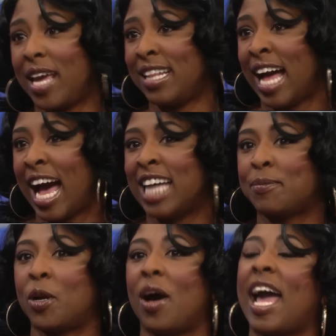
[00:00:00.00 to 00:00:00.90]
me in the
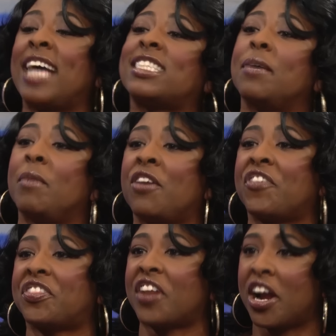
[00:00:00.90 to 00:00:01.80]
hospital, asking me
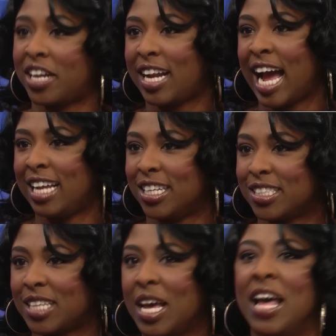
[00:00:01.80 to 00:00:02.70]
for thirty dollars.